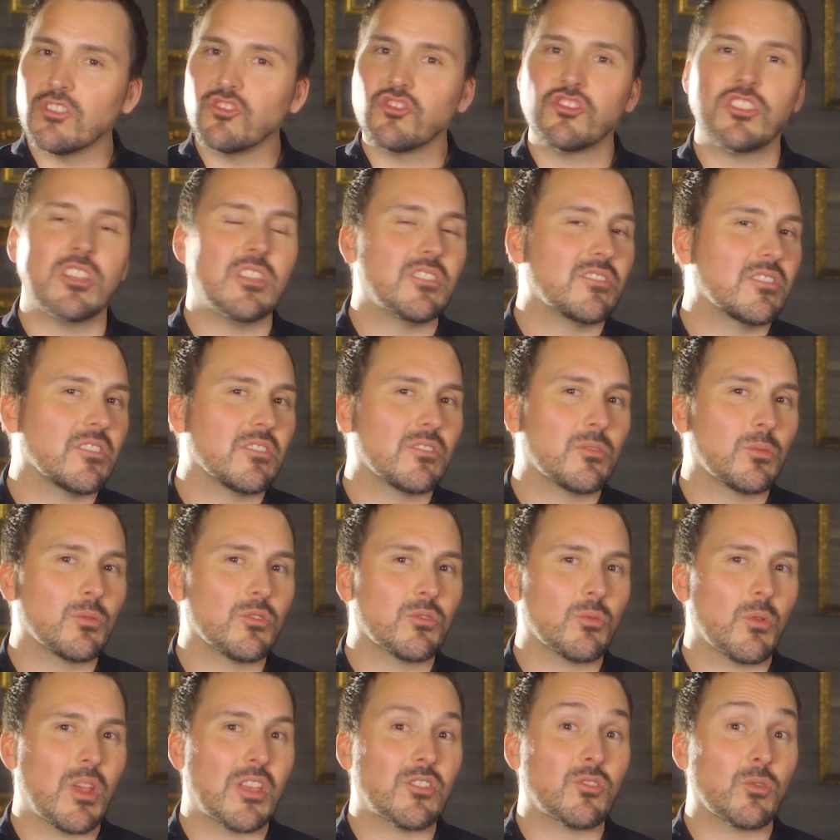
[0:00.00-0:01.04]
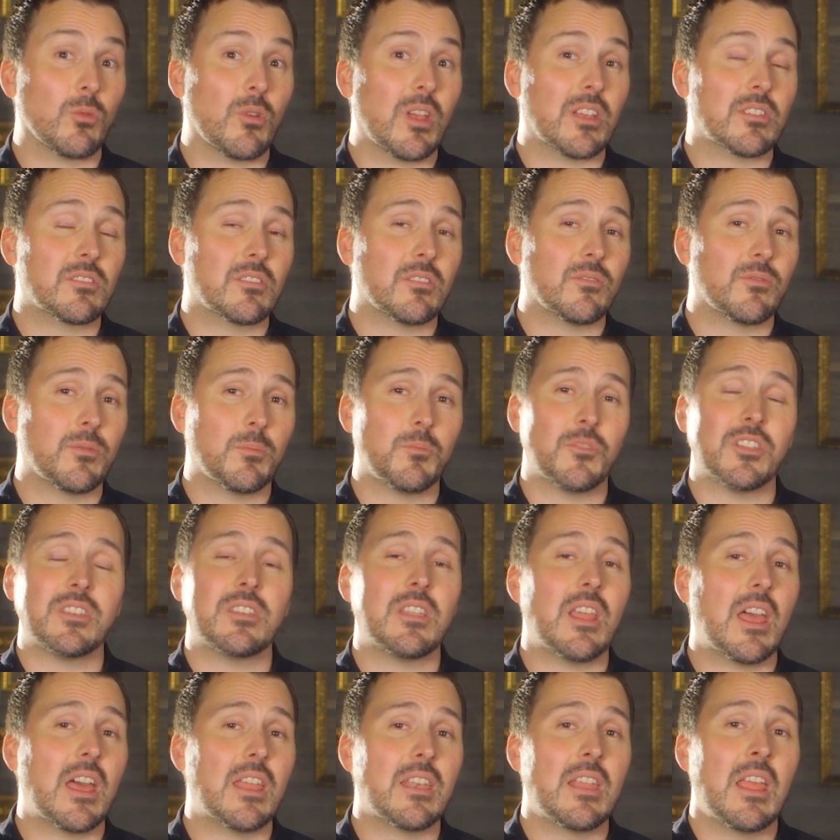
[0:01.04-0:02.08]
Jesus was resurrected from the
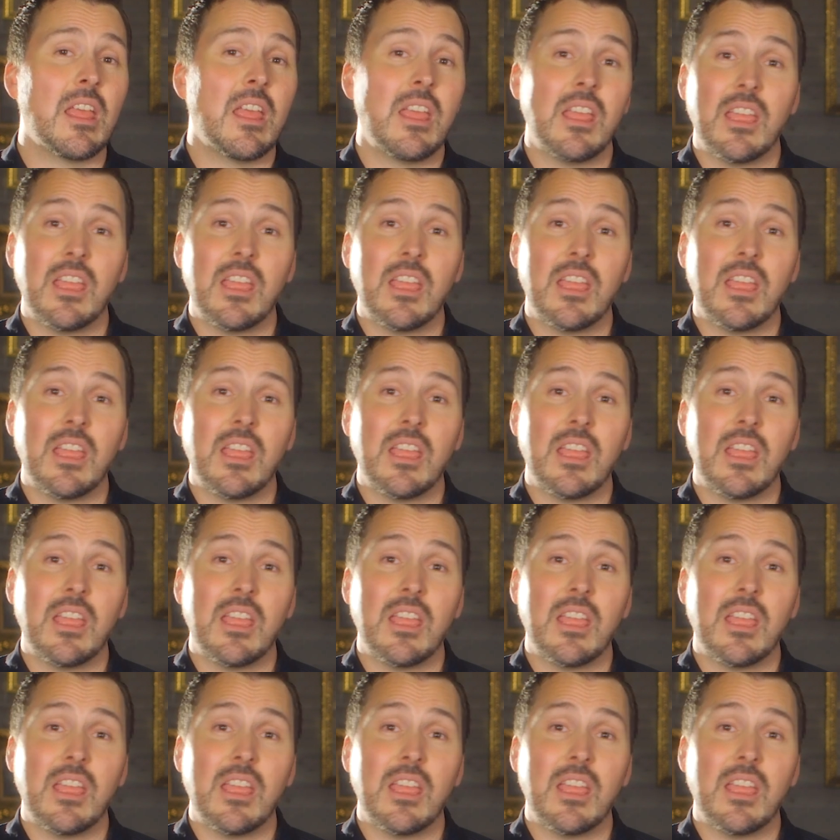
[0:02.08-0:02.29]
dead